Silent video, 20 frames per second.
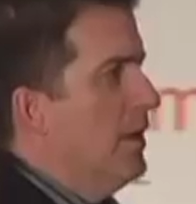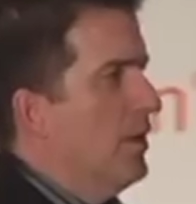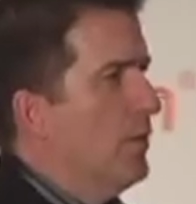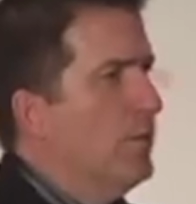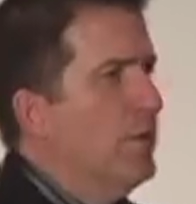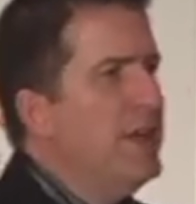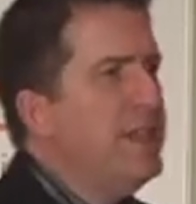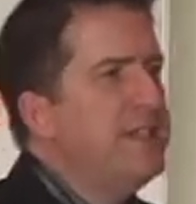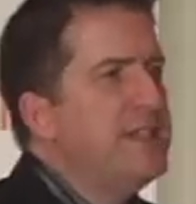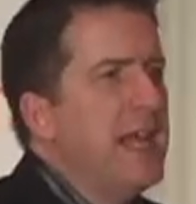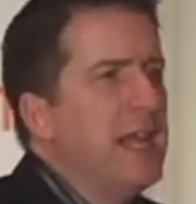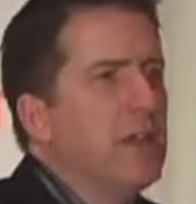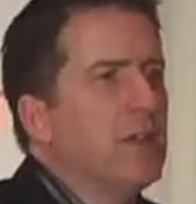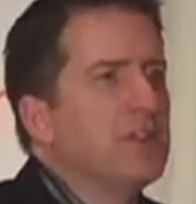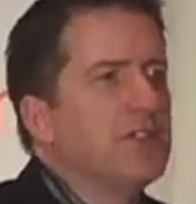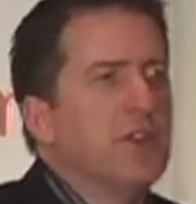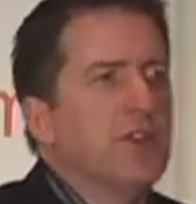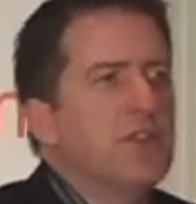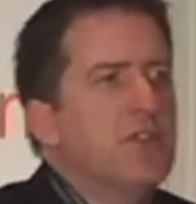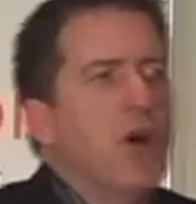
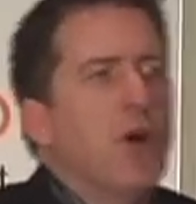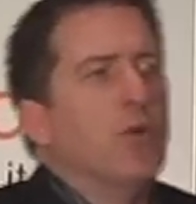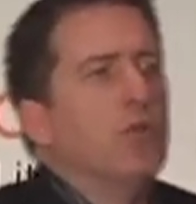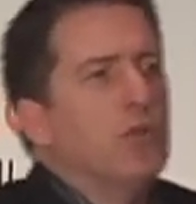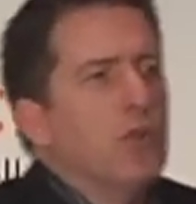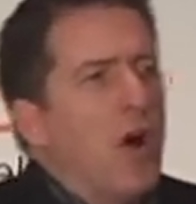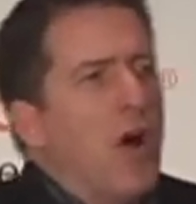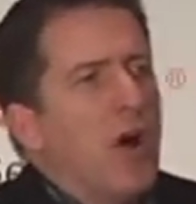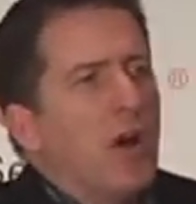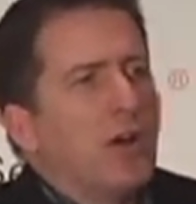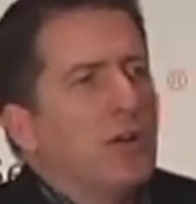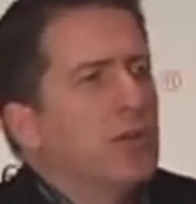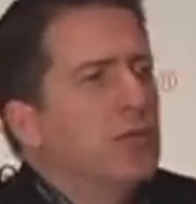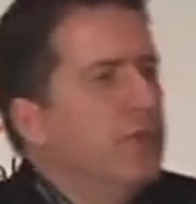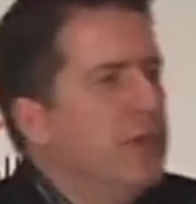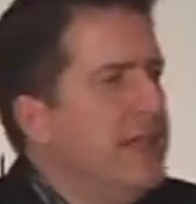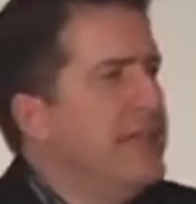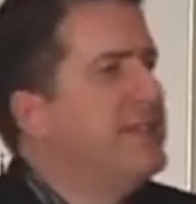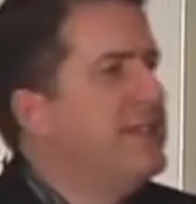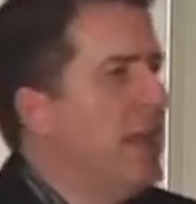Retailers are no longer
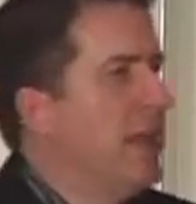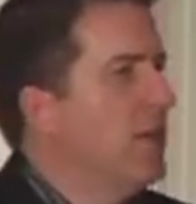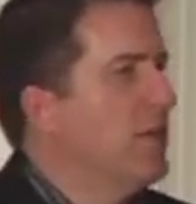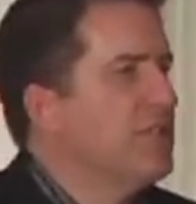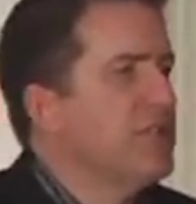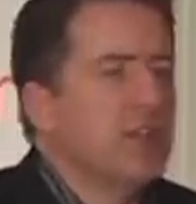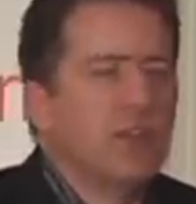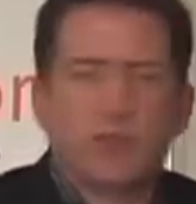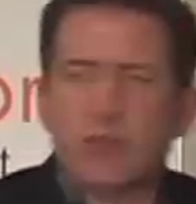retailers and